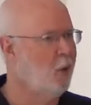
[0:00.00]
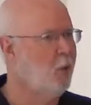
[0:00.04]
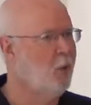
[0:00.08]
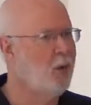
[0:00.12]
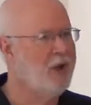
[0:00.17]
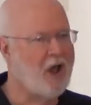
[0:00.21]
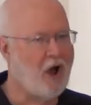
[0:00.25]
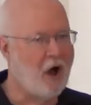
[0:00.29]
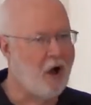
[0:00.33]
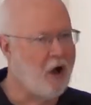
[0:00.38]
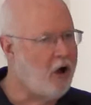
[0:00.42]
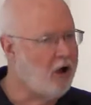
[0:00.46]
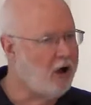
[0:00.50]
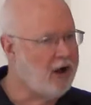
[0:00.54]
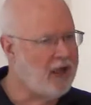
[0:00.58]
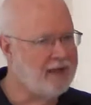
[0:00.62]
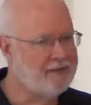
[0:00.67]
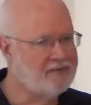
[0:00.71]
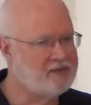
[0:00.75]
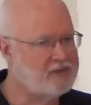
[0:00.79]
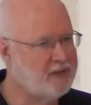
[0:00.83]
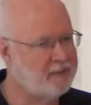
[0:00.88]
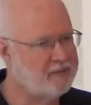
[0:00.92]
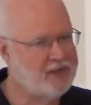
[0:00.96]
We all
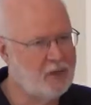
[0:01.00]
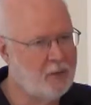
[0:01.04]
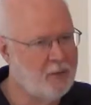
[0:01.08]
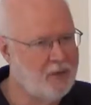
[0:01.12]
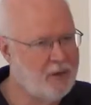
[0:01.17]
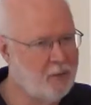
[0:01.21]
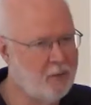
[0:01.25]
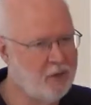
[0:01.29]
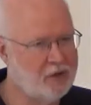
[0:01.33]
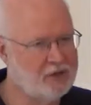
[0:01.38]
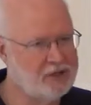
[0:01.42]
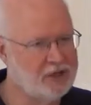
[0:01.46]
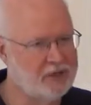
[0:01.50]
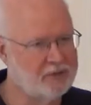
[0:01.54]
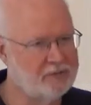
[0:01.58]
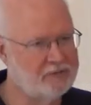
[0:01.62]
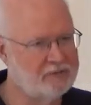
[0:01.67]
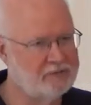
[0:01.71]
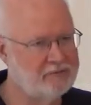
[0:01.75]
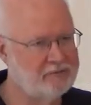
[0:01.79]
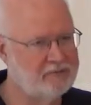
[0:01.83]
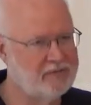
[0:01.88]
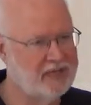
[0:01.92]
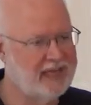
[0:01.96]
have something we worship.
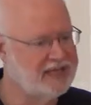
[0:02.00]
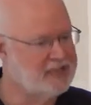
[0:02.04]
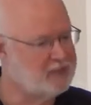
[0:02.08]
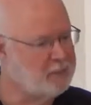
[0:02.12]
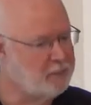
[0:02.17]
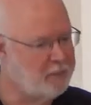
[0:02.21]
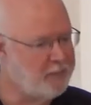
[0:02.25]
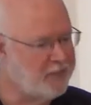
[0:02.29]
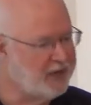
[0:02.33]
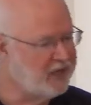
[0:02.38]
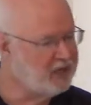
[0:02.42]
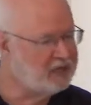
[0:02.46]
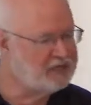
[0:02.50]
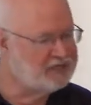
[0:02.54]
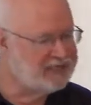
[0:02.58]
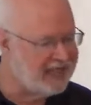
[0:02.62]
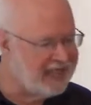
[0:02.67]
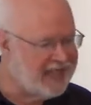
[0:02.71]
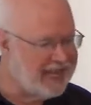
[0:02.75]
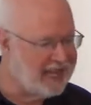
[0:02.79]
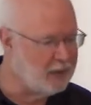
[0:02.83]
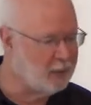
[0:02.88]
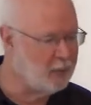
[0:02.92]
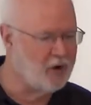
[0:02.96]
It's built
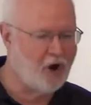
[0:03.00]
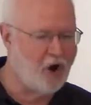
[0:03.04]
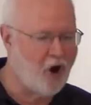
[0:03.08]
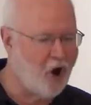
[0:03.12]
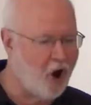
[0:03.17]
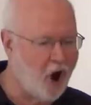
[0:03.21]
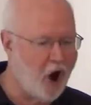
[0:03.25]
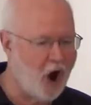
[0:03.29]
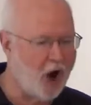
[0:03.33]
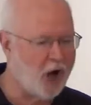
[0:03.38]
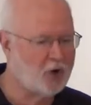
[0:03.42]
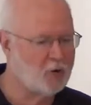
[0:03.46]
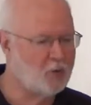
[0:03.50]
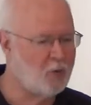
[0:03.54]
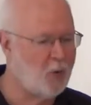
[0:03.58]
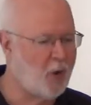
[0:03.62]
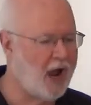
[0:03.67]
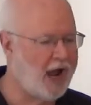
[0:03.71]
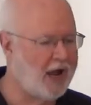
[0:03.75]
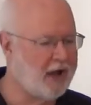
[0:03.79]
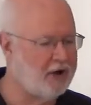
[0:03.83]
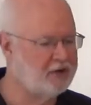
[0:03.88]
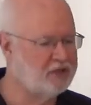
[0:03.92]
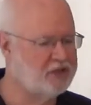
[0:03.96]
in. We're
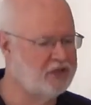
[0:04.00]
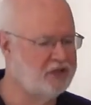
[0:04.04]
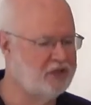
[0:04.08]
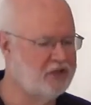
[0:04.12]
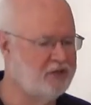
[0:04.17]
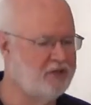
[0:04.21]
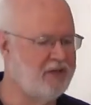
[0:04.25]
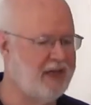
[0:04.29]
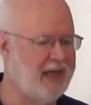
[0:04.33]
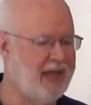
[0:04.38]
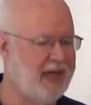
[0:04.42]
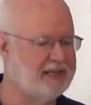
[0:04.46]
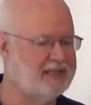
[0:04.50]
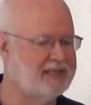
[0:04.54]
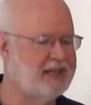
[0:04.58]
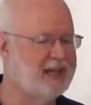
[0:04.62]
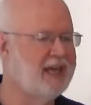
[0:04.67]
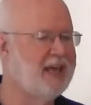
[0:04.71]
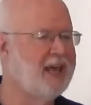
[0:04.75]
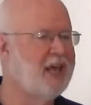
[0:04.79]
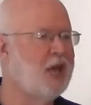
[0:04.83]
hardwired to do that.